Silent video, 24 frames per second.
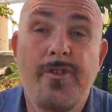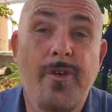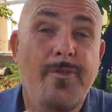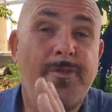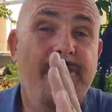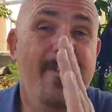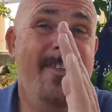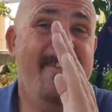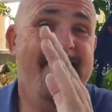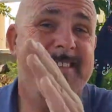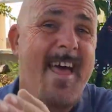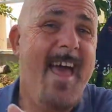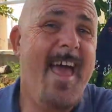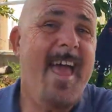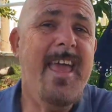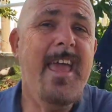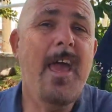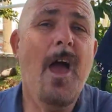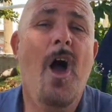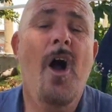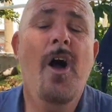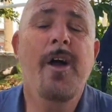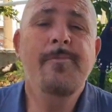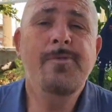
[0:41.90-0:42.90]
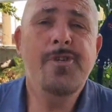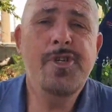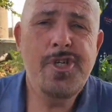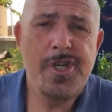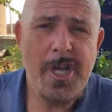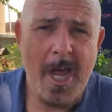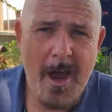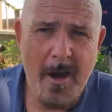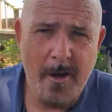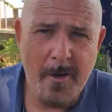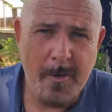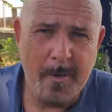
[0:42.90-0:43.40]
today I'm
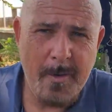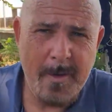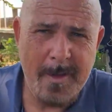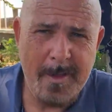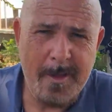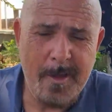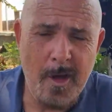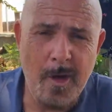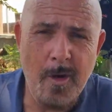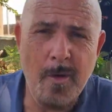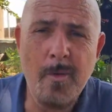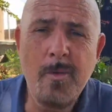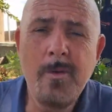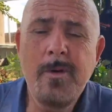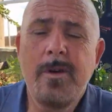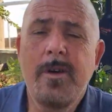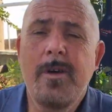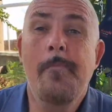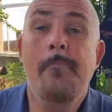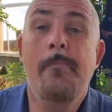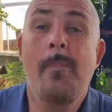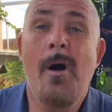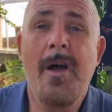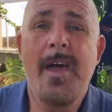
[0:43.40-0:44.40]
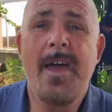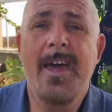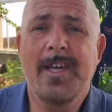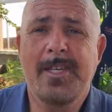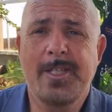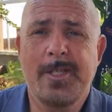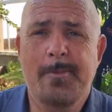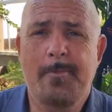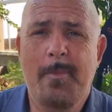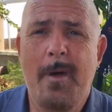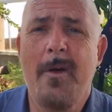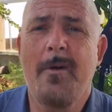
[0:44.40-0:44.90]
sharing with you my
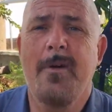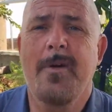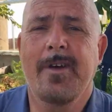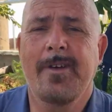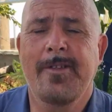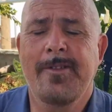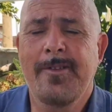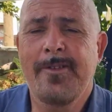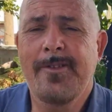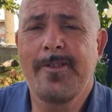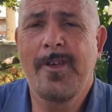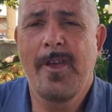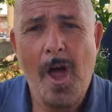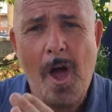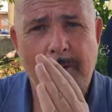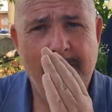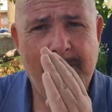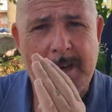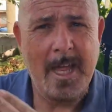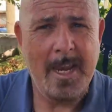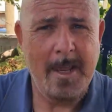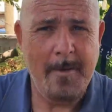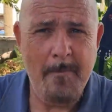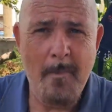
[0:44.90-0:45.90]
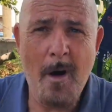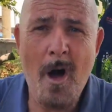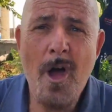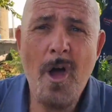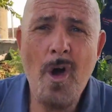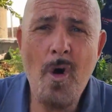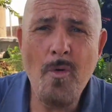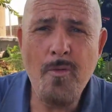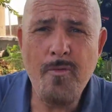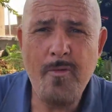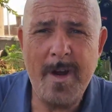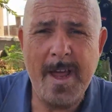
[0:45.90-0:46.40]
experience of getting my
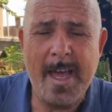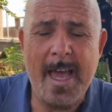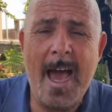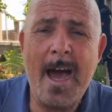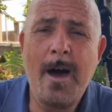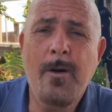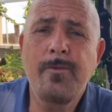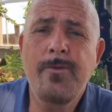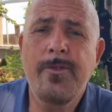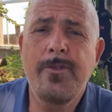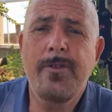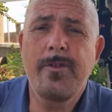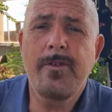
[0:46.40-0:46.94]
old rig out,